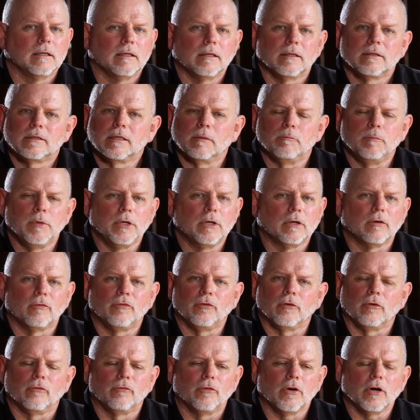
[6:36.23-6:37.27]
It's a
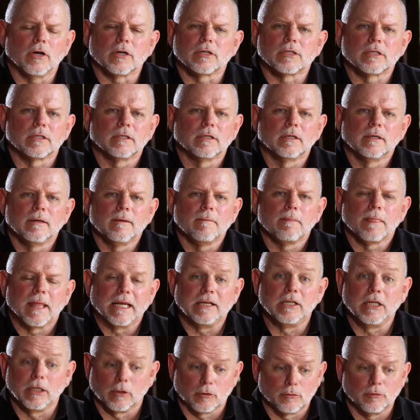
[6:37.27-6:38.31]
beautiful verse. It
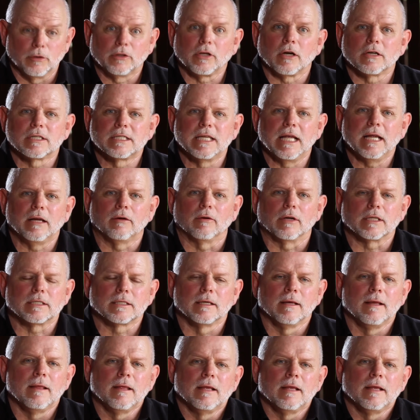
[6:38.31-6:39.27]
deals with our secrets.